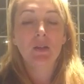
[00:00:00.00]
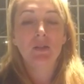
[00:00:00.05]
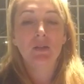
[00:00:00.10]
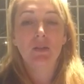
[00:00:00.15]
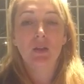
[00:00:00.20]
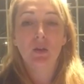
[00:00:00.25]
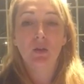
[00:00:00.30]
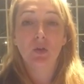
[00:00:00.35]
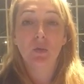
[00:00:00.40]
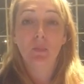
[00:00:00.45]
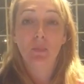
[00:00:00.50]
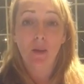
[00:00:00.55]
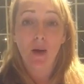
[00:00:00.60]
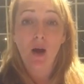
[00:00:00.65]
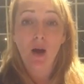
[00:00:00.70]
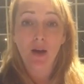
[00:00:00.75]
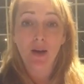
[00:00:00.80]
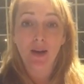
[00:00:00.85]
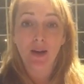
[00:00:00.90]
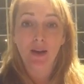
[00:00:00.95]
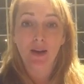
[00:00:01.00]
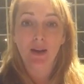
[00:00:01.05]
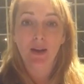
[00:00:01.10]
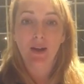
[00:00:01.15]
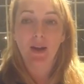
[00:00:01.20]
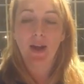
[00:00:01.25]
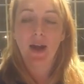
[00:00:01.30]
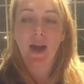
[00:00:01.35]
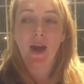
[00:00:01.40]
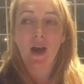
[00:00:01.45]
So your
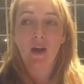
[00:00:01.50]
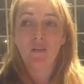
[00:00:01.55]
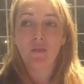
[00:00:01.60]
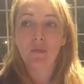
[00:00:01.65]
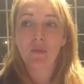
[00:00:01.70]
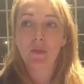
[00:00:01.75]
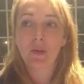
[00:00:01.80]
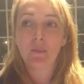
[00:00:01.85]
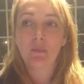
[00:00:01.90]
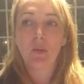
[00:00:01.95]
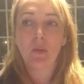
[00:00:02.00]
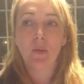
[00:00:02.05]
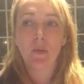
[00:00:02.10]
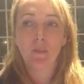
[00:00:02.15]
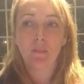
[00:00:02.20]
body, however many